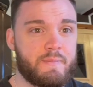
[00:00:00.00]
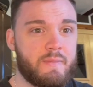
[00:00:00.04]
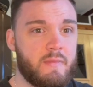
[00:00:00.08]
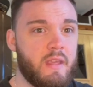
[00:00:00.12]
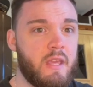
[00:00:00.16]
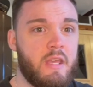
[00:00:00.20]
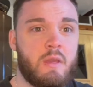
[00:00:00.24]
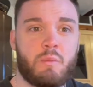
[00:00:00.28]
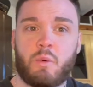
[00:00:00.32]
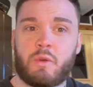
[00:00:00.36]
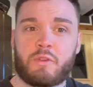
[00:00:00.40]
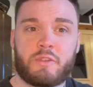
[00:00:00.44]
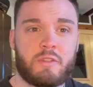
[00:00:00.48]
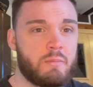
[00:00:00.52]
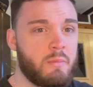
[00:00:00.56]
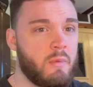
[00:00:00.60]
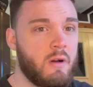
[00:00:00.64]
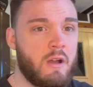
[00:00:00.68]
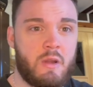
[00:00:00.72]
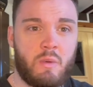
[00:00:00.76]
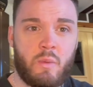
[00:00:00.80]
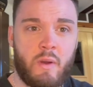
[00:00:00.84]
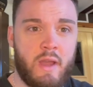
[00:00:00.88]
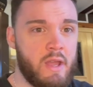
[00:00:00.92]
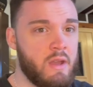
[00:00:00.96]
it wasn't
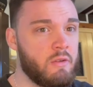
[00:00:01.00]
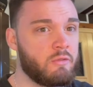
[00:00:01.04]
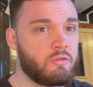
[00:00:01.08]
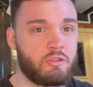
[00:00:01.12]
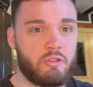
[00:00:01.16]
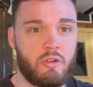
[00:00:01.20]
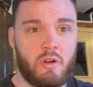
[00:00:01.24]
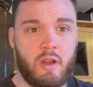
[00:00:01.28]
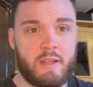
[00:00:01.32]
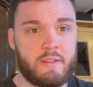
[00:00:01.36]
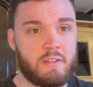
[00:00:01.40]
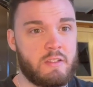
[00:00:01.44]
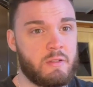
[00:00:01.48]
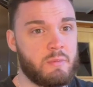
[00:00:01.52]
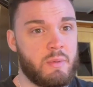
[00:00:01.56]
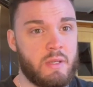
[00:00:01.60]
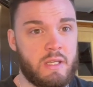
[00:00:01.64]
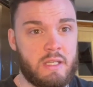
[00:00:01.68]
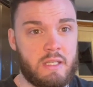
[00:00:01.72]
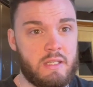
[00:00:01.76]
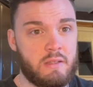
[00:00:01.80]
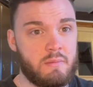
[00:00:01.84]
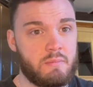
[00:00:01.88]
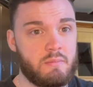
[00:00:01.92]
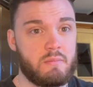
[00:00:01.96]
my way of trying to
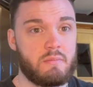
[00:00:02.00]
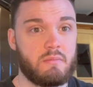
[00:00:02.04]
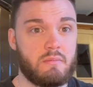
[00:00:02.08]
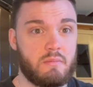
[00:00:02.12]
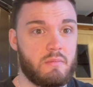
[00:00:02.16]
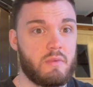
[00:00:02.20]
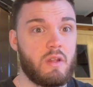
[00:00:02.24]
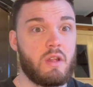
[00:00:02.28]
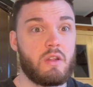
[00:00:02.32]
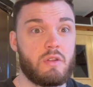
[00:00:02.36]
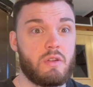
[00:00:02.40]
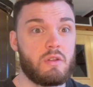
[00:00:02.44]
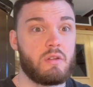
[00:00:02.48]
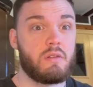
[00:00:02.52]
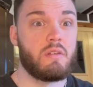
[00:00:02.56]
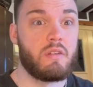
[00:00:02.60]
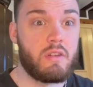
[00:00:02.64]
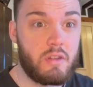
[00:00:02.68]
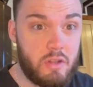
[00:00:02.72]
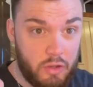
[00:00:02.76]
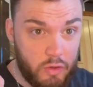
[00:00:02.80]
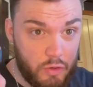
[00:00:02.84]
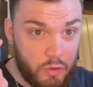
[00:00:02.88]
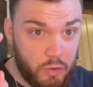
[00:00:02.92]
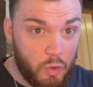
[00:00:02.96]
be
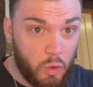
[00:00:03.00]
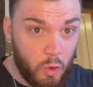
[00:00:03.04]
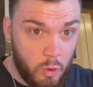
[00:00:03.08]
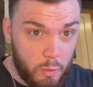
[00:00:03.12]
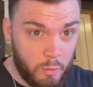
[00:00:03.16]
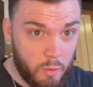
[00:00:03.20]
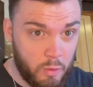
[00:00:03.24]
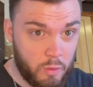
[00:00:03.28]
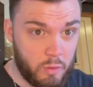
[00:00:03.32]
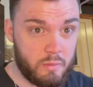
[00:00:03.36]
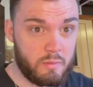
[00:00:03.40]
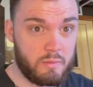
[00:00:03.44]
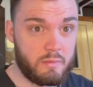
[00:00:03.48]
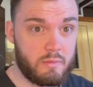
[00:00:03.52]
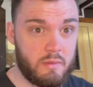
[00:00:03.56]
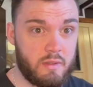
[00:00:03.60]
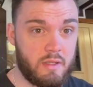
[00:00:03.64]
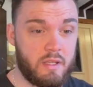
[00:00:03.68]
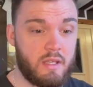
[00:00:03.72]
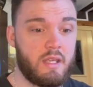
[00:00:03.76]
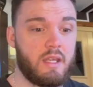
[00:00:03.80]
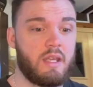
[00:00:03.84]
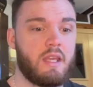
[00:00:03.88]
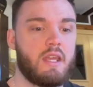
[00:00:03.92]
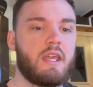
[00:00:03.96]
normal.
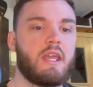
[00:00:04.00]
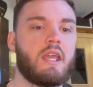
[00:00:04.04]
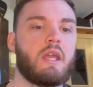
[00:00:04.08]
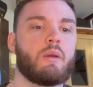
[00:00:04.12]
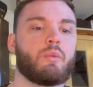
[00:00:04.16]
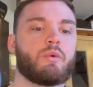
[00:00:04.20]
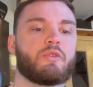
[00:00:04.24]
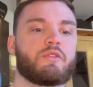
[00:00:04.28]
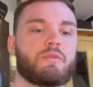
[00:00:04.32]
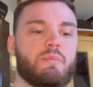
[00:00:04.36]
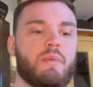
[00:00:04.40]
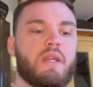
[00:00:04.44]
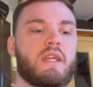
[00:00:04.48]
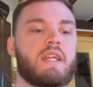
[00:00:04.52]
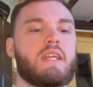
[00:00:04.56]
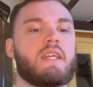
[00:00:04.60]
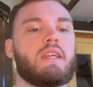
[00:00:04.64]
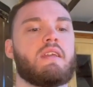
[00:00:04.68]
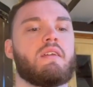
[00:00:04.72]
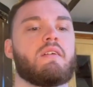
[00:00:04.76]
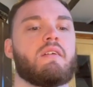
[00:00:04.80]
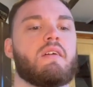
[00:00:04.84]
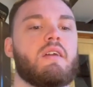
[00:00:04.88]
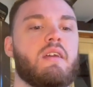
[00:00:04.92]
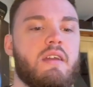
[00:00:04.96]
It was
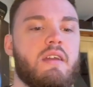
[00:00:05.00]
me